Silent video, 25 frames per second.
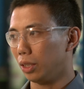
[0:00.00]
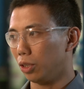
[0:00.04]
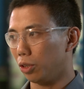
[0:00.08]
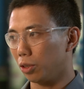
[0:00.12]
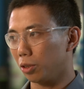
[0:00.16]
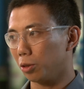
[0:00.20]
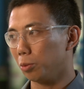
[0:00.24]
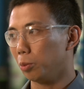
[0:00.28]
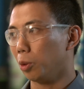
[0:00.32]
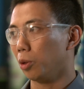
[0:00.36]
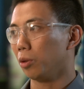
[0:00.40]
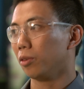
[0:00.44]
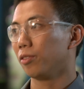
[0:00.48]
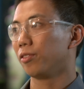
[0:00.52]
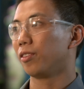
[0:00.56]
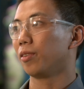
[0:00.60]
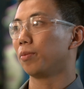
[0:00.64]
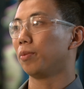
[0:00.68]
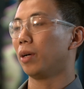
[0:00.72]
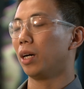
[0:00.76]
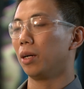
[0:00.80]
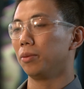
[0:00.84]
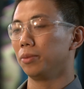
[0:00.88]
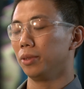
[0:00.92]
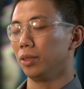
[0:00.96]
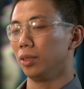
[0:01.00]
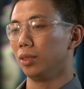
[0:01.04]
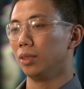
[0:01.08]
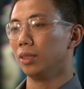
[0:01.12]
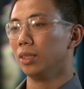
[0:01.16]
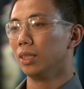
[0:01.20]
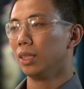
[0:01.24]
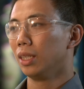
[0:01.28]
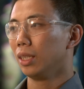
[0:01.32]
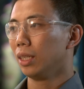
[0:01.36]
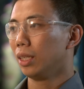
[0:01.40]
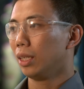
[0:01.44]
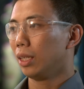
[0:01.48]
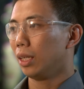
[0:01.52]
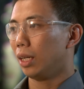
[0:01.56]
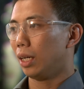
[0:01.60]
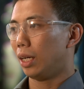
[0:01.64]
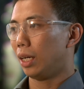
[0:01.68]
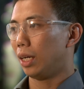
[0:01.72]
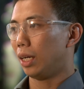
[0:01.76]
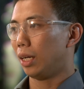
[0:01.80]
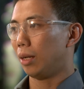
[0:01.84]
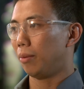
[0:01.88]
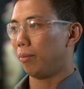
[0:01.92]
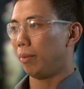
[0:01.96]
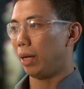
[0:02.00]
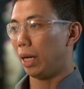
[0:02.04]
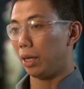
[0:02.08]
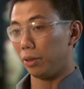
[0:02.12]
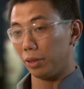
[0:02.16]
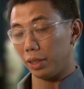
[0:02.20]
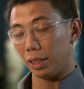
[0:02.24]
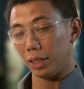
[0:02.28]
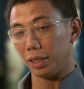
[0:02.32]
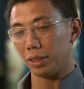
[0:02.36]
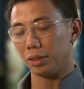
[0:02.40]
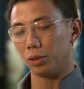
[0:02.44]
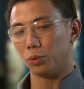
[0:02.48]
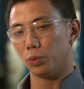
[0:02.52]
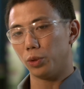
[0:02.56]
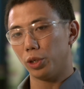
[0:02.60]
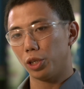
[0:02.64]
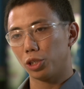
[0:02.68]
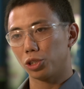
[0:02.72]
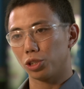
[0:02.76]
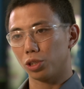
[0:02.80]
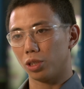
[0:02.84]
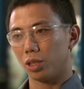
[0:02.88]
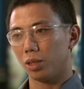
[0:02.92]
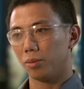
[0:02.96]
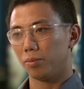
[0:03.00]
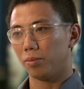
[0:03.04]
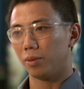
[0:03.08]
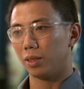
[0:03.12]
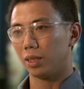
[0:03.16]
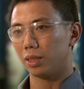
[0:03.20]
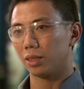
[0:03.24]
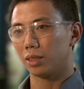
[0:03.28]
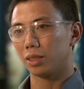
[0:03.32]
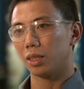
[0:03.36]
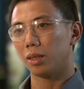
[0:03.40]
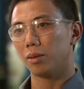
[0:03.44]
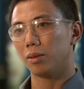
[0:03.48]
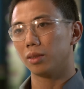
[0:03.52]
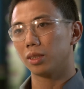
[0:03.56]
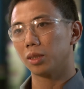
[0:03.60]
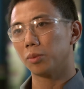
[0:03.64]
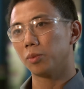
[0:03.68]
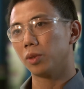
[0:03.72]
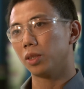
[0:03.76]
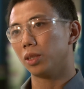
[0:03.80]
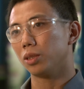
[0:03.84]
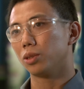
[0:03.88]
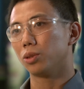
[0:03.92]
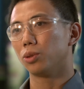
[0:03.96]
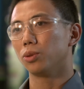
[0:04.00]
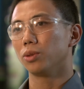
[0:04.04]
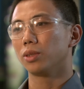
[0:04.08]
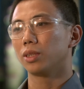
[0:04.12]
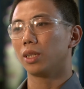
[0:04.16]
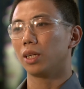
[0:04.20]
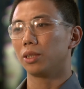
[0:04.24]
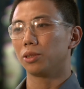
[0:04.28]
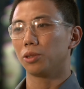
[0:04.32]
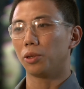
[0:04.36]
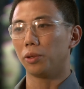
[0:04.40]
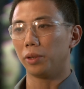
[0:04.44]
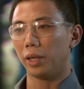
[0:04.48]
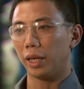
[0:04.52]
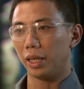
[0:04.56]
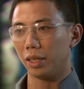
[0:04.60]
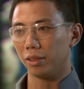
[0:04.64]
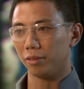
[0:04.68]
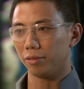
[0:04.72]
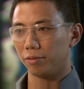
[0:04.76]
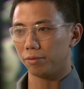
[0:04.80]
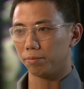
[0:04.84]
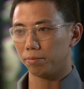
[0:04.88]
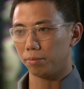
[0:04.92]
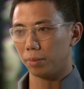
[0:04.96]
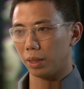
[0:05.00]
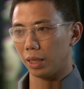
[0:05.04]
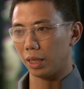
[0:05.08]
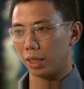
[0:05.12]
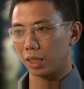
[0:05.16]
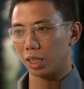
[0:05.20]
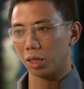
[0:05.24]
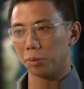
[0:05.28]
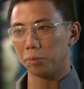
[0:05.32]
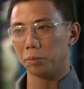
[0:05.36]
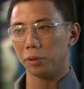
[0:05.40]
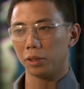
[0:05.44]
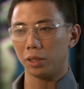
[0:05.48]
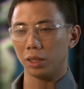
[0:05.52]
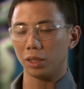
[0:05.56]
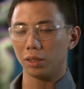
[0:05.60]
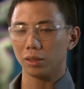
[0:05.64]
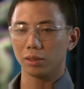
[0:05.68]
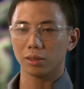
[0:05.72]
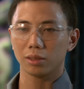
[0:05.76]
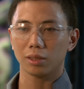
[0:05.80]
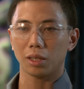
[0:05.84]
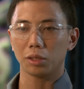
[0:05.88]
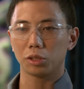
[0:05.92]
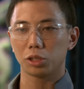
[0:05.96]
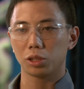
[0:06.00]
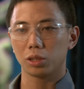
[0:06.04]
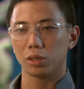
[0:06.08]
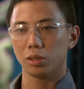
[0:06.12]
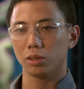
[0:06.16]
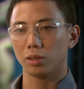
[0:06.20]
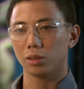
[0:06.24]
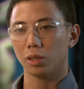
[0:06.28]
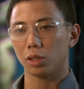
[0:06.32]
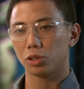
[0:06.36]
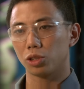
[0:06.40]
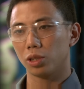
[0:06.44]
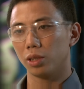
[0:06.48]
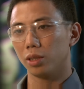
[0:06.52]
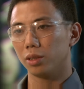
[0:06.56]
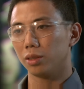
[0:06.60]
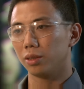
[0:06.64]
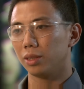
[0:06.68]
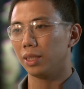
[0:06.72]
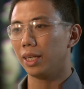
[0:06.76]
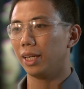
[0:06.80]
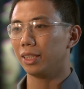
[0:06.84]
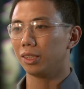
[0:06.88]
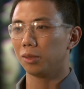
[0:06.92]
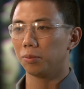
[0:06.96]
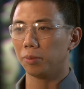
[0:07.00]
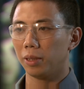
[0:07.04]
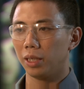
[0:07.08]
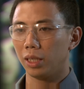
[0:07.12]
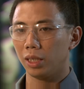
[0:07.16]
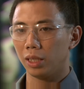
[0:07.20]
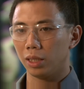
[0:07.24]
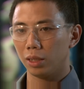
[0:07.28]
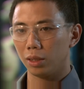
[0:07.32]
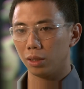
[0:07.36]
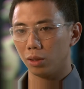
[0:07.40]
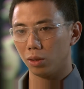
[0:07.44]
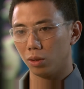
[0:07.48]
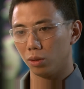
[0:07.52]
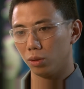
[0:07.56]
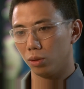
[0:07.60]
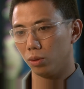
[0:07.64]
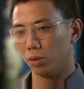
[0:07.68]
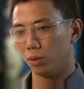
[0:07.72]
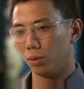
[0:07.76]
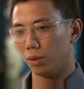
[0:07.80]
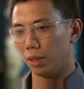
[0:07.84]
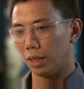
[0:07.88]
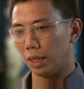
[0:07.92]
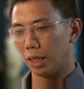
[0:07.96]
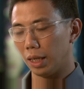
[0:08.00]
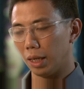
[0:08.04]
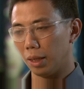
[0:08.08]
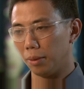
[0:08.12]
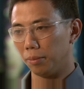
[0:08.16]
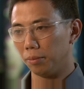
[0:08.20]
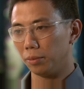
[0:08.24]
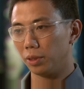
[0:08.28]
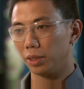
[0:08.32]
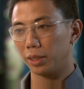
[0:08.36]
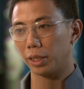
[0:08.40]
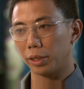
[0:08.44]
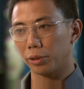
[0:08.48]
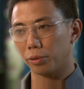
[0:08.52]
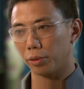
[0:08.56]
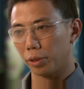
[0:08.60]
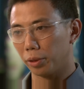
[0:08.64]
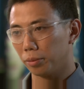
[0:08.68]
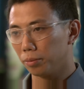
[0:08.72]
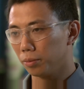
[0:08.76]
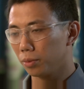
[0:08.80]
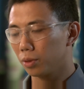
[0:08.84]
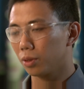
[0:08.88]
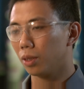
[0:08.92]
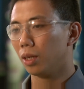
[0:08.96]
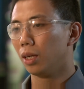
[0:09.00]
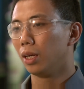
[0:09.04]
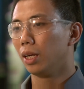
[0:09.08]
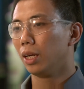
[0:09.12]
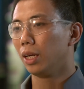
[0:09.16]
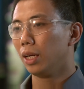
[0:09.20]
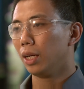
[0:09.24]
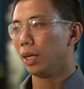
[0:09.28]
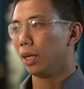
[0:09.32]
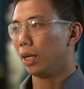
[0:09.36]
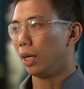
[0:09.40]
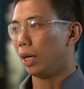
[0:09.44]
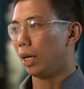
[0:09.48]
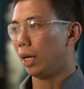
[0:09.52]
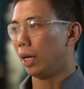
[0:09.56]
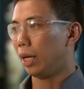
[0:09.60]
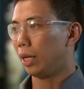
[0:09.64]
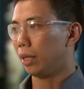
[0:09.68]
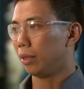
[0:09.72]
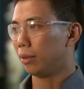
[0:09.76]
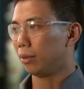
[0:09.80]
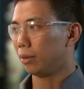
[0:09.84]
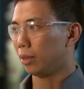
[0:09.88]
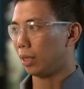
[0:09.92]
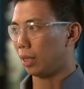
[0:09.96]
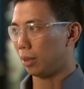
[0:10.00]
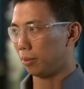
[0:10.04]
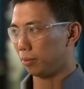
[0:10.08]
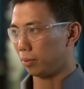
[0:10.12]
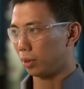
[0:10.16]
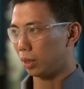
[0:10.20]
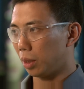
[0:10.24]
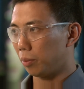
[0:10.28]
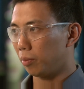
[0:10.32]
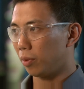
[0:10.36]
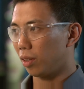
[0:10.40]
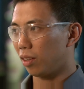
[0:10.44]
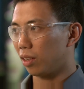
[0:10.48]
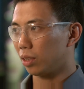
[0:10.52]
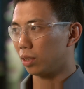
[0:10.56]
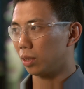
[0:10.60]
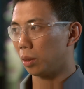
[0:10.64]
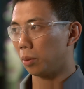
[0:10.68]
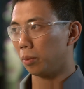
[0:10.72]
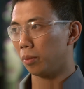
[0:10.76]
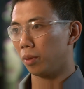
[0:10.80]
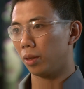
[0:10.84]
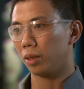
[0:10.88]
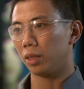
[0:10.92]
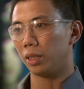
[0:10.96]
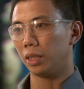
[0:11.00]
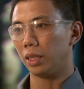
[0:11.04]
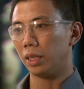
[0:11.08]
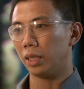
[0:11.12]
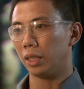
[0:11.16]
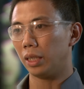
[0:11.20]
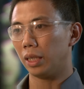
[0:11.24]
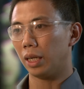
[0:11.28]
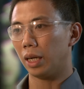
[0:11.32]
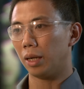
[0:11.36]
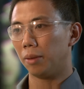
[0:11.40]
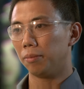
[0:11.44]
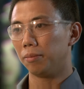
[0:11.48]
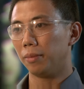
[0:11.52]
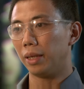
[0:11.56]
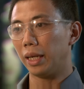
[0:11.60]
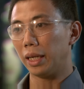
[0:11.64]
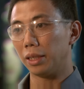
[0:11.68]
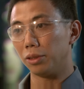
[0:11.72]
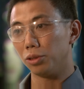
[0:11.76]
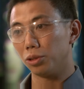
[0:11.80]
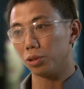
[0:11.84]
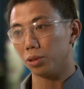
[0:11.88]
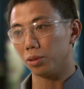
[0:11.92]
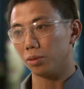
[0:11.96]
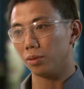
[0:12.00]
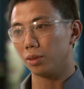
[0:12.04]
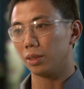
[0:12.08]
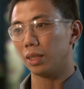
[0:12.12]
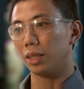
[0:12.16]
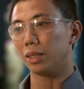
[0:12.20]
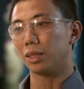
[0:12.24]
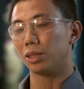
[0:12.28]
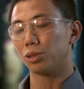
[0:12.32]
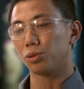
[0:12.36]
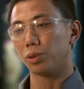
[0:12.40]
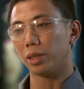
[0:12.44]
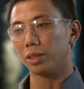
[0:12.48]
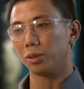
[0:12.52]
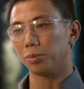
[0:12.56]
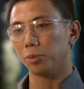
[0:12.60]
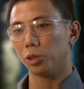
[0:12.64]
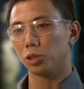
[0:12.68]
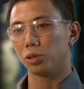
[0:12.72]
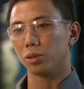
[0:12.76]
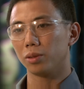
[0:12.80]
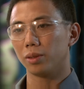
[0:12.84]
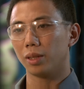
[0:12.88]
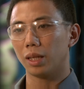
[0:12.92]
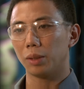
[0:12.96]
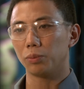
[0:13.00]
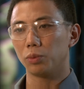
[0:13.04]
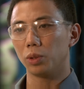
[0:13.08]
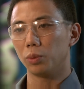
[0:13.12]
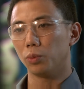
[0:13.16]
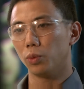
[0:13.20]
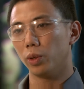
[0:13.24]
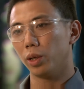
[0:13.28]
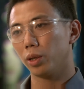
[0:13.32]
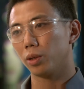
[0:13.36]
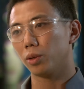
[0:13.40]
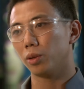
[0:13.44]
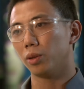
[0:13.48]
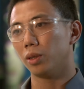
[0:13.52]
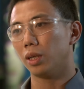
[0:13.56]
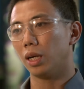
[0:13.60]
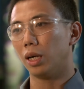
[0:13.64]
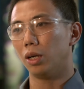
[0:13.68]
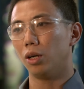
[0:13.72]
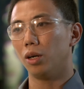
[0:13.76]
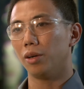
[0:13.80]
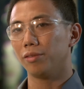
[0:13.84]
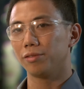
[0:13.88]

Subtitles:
automotive department out here in the workshop, some of the tools are donated by companies such as SP or Sychromes. And some of the engines and the transmissions that we work on are